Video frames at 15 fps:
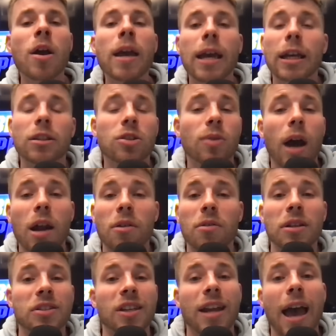In Toronto,
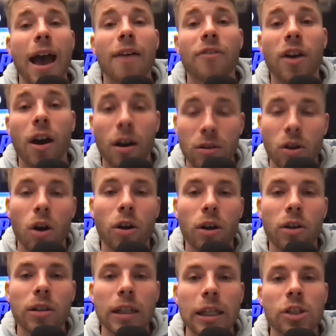he's going to have a longer
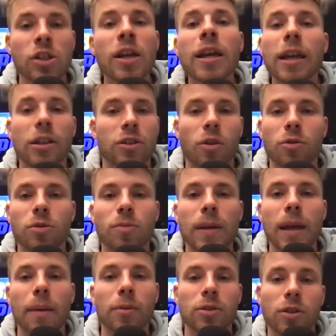leash. He's going to be
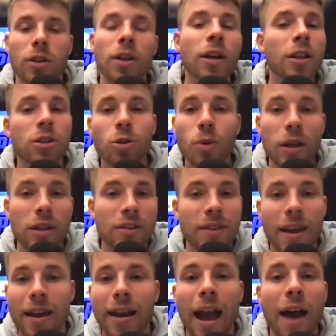able to do his
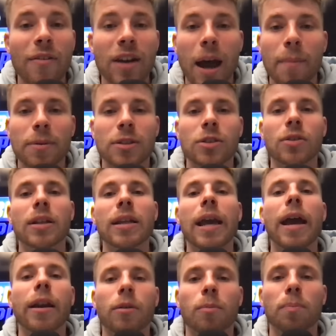thing, have an opportunity,
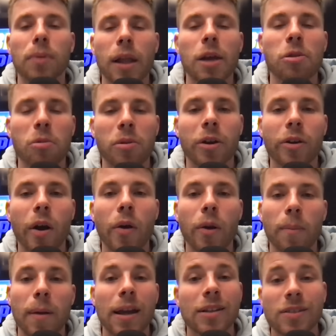and play through the growing
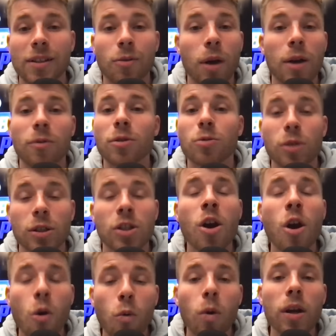pains in a way which
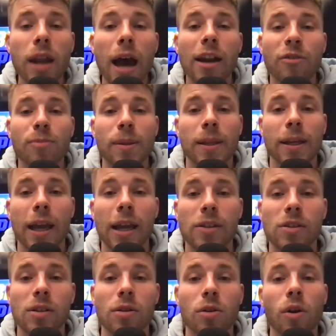would not have been the case
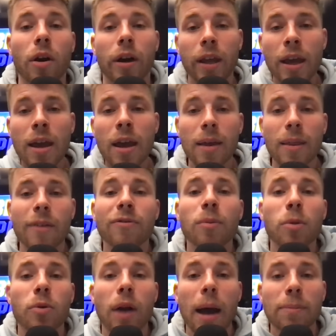in New York. And then from the
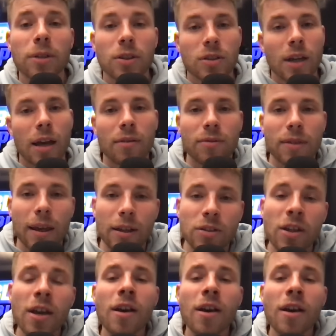Raptors side of things,